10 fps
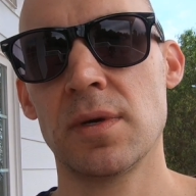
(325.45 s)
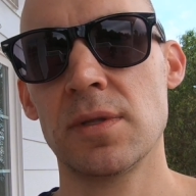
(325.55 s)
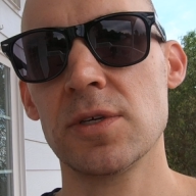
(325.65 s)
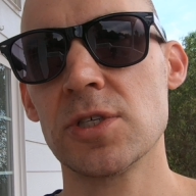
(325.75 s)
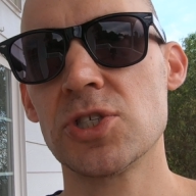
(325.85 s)

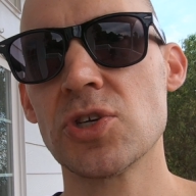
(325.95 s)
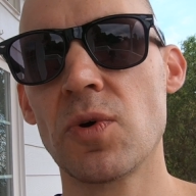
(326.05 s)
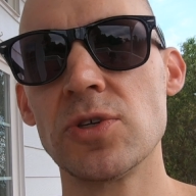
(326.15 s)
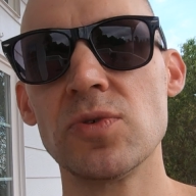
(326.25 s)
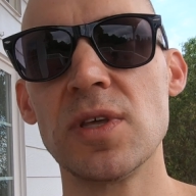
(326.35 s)
They're just
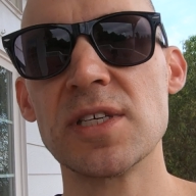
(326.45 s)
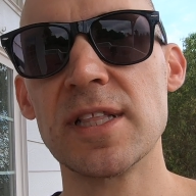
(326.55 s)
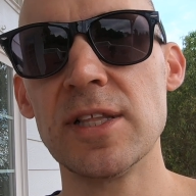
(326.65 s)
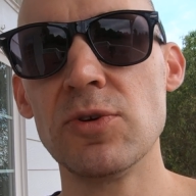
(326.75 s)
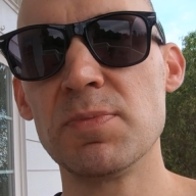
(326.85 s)
showing you these
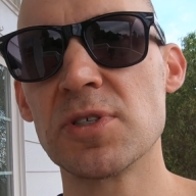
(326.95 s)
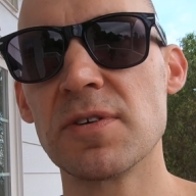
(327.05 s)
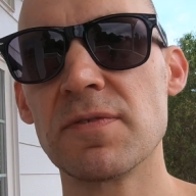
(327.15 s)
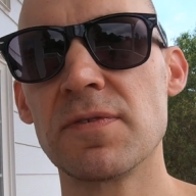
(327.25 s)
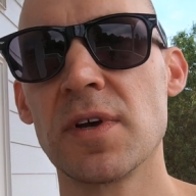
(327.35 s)
loops
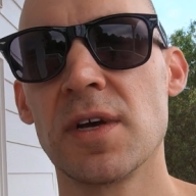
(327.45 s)
of